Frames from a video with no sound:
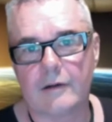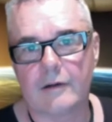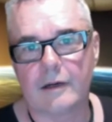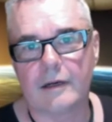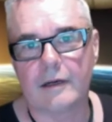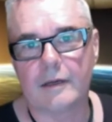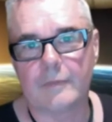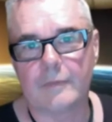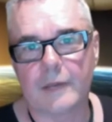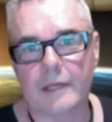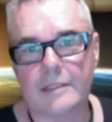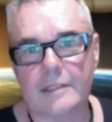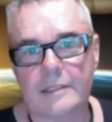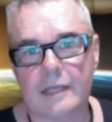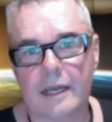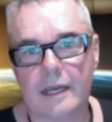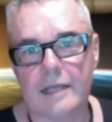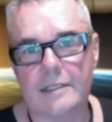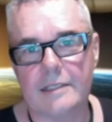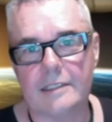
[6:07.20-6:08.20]

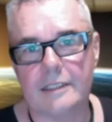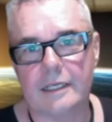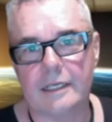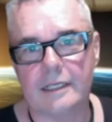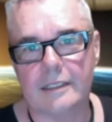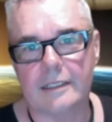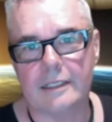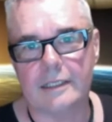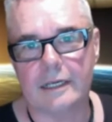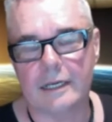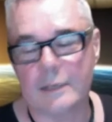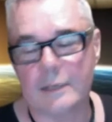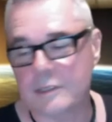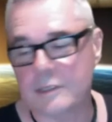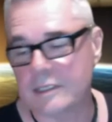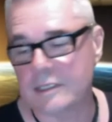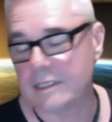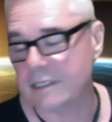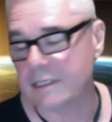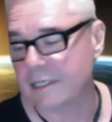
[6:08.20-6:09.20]
backstage, and he was
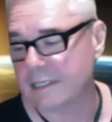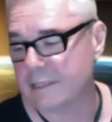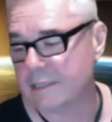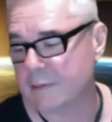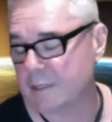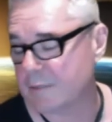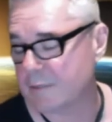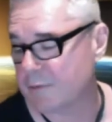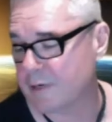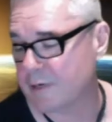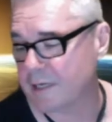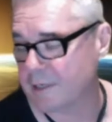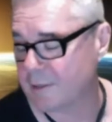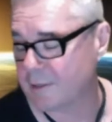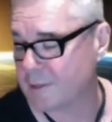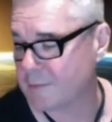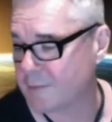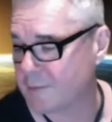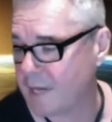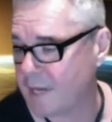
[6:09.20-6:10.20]
sitting next to me, reading a
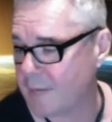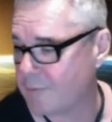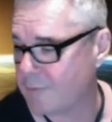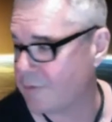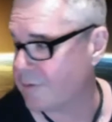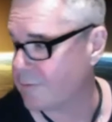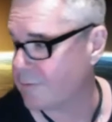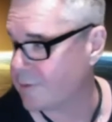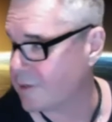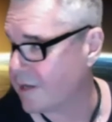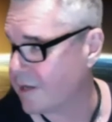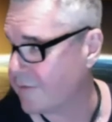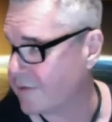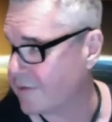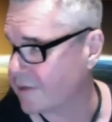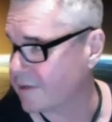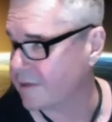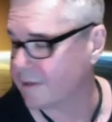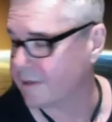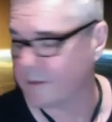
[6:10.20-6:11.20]
newspaper, and we'd have it
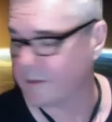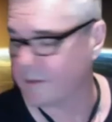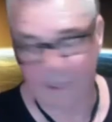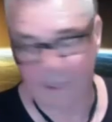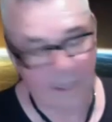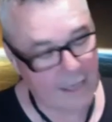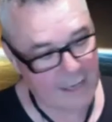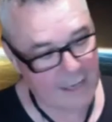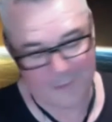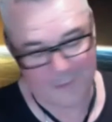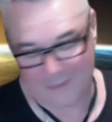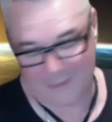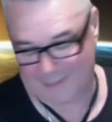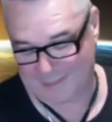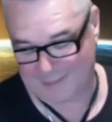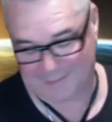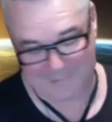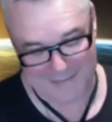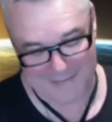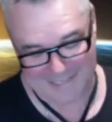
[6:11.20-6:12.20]
was
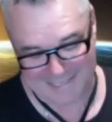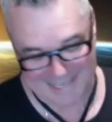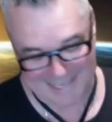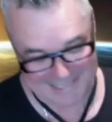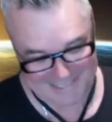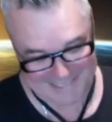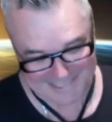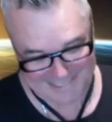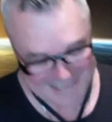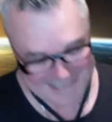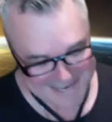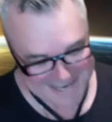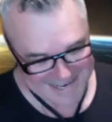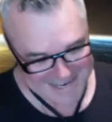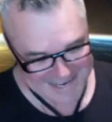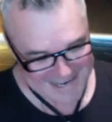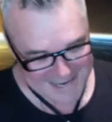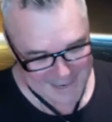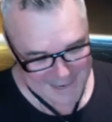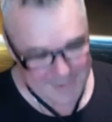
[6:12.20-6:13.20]
just fantastic.
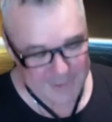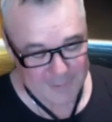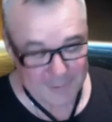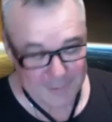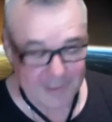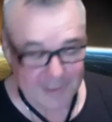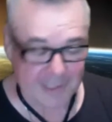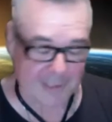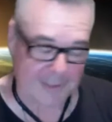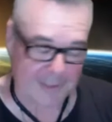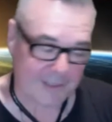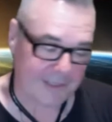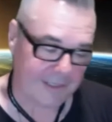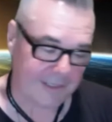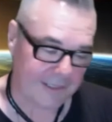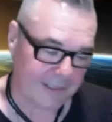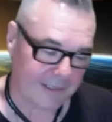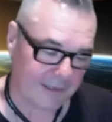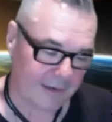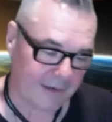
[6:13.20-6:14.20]
It was really good,
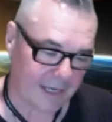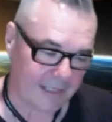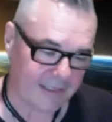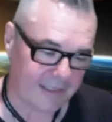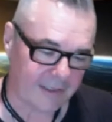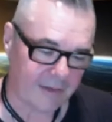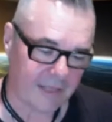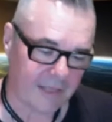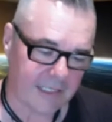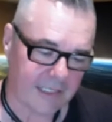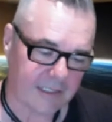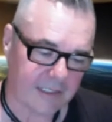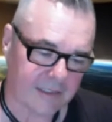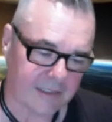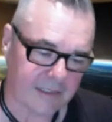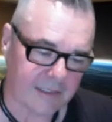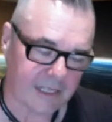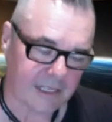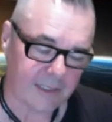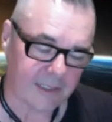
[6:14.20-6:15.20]
and so that's
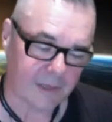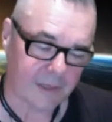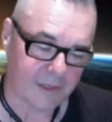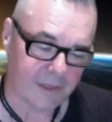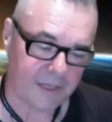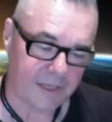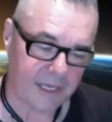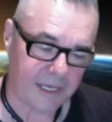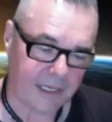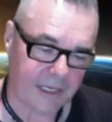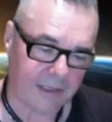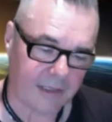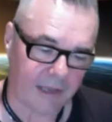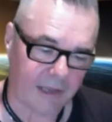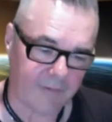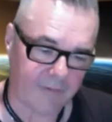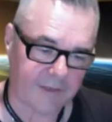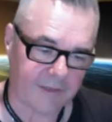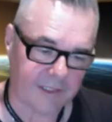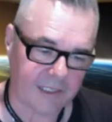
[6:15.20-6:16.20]
that sort of thing.
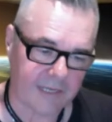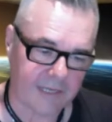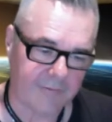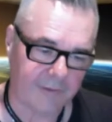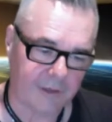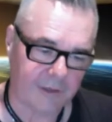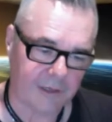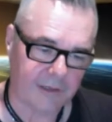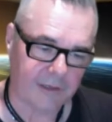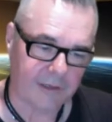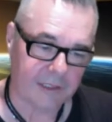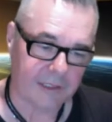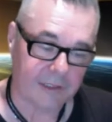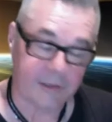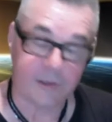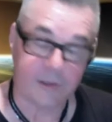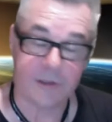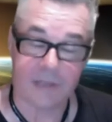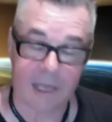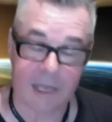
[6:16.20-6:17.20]
Like for Steve Lukather to
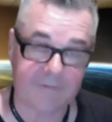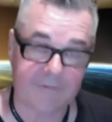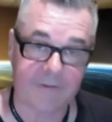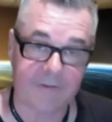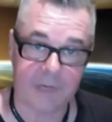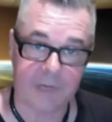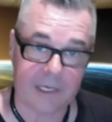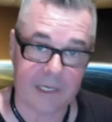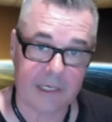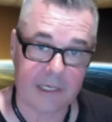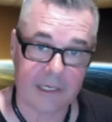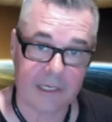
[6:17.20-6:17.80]
do that for me,